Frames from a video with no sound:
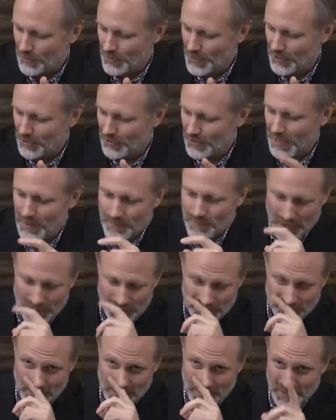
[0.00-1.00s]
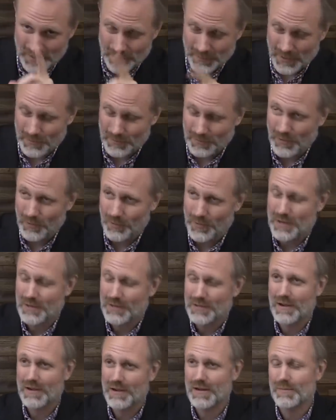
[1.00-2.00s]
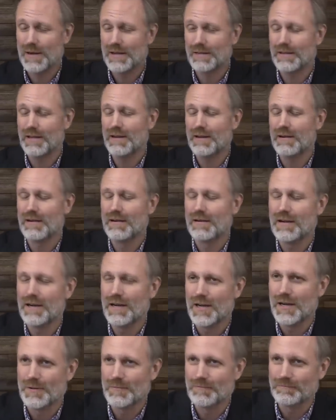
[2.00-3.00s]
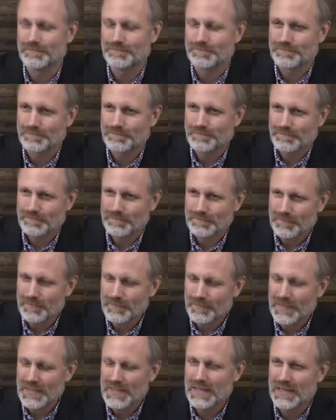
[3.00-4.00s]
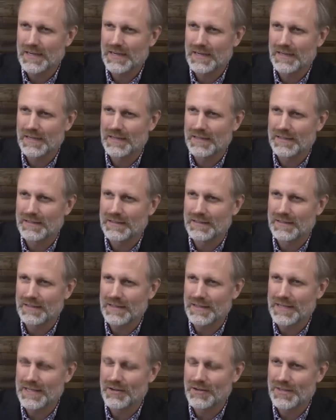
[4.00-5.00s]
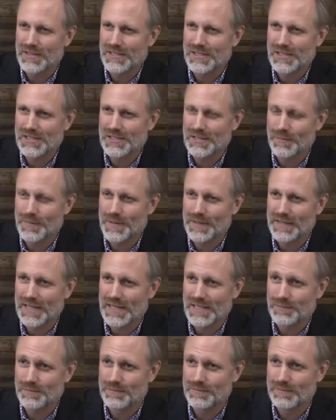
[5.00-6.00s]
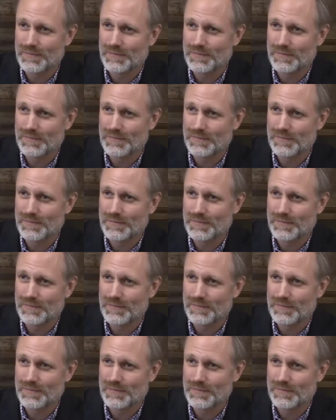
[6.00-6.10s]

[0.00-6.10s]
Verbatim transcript: I want to go to Embark Trucking, but but what you're talking about there, um, uh, you know, this is something that's